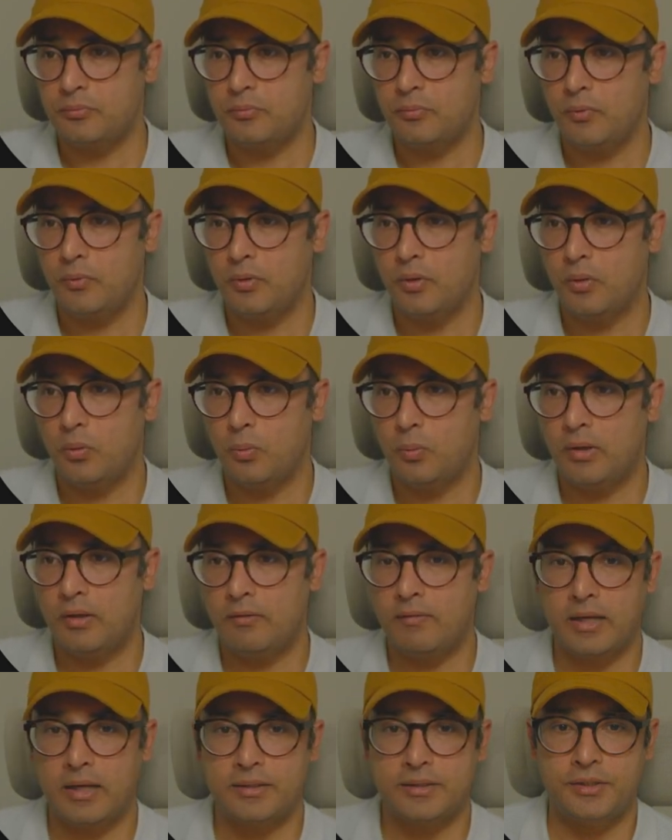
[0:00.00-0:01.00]
a
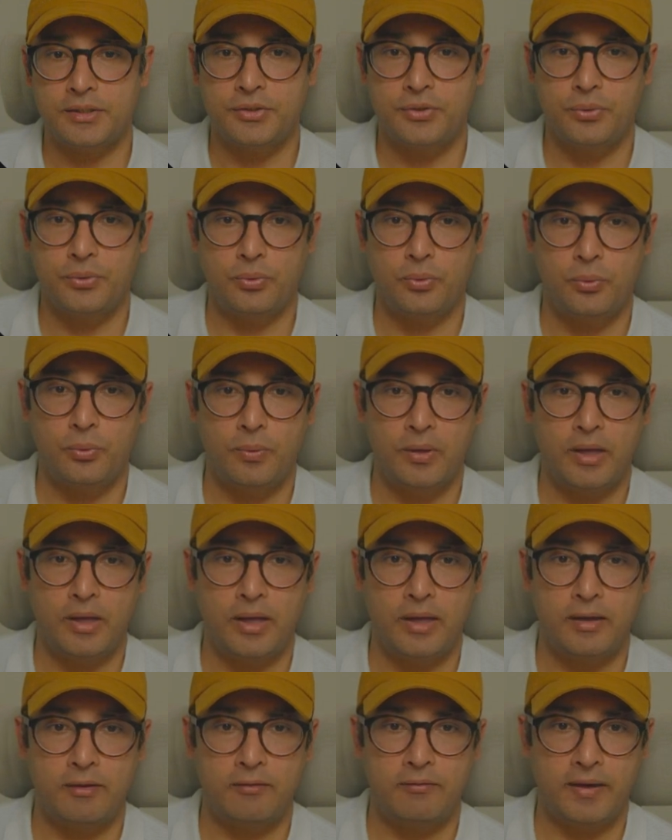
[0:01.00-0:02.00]

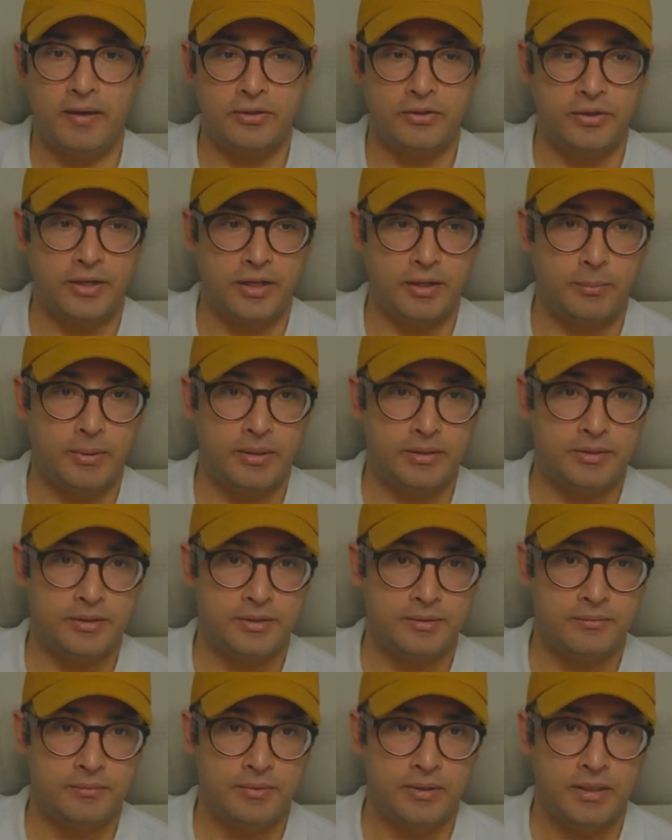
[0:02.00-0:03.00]
vector database.
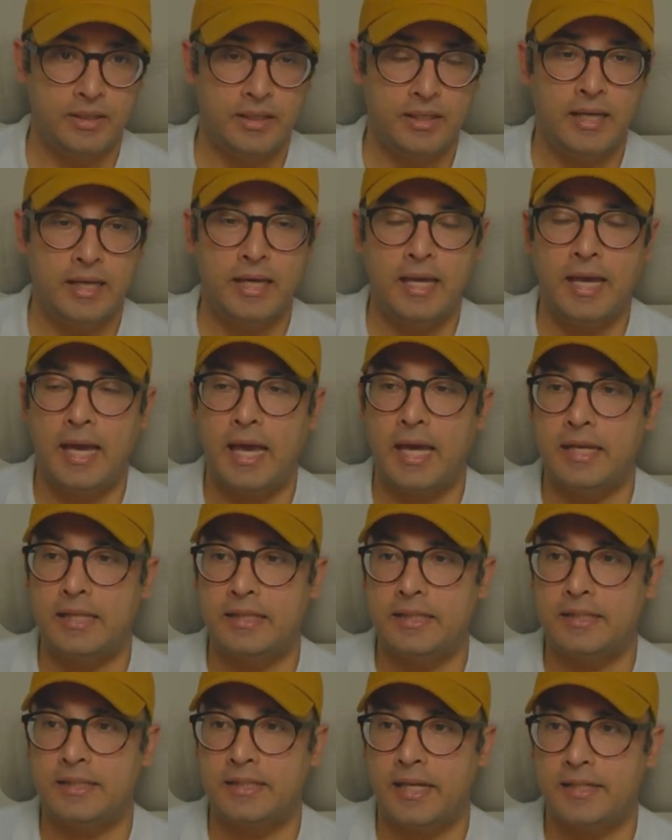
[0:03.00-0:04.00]
And in this
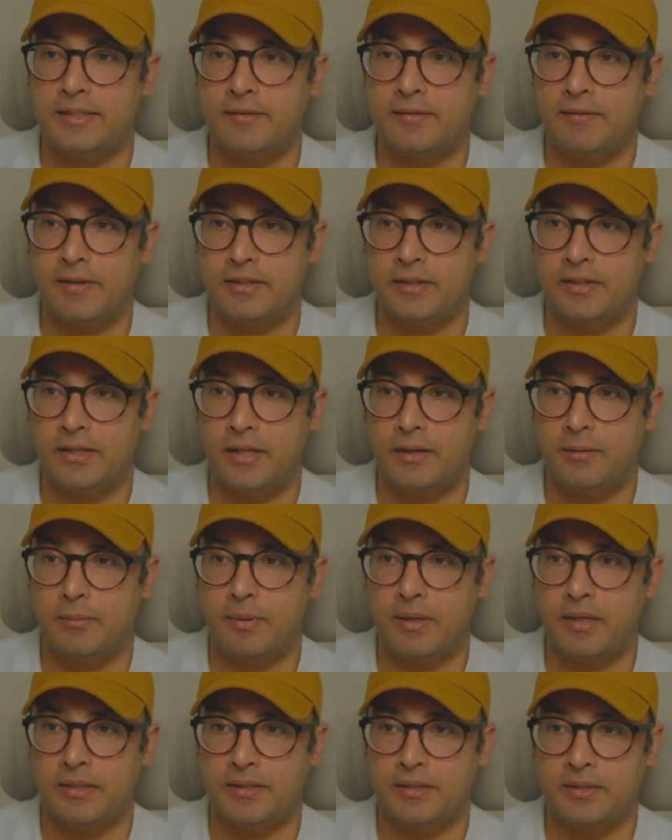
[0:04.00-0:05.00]
case, the vector database
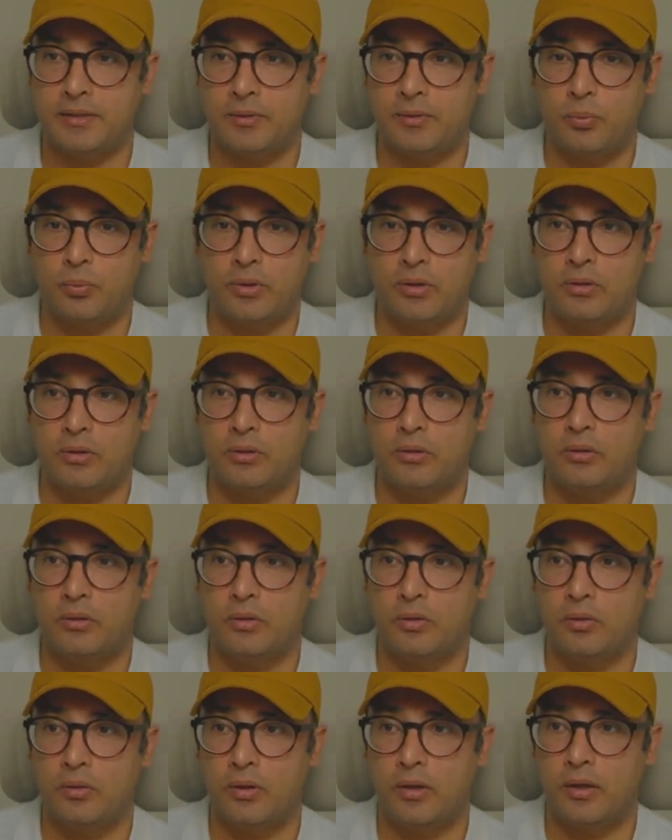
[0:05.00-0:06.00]
will
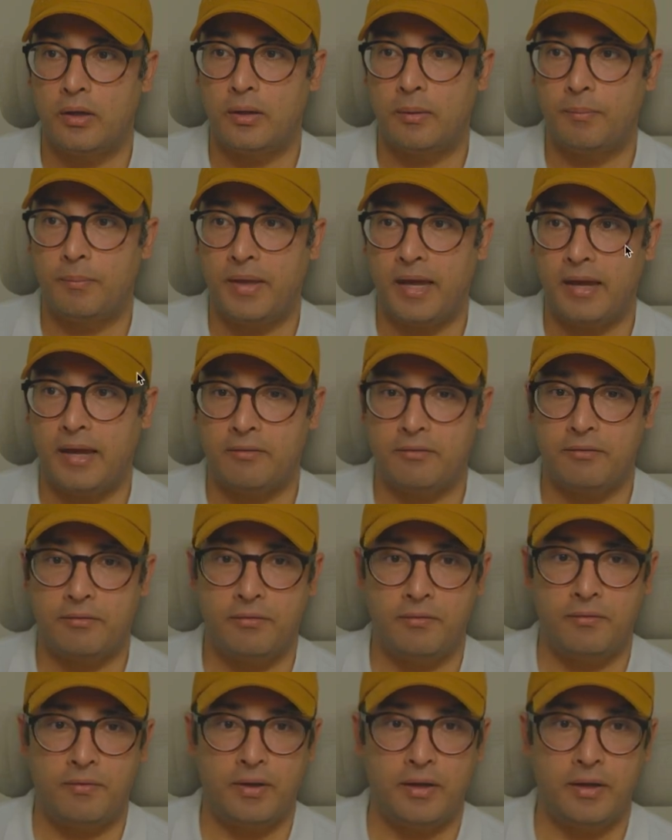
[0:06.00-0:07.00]
have
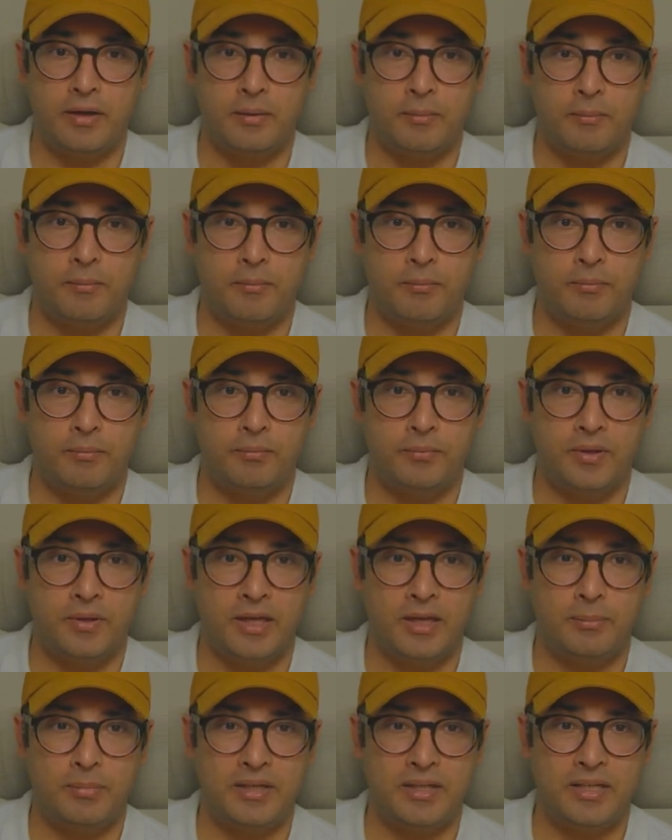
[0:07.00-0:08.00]
a
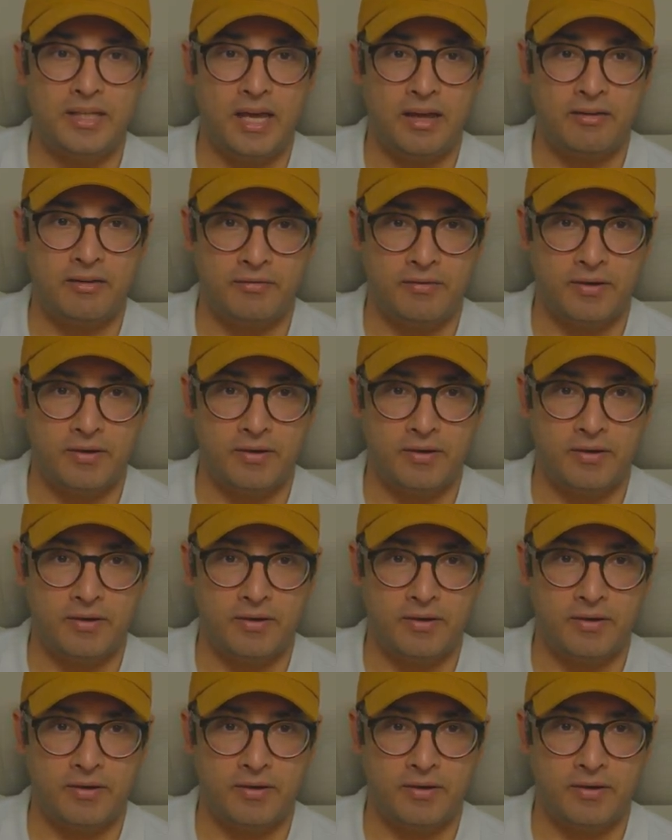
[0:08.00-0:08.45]
PDF file.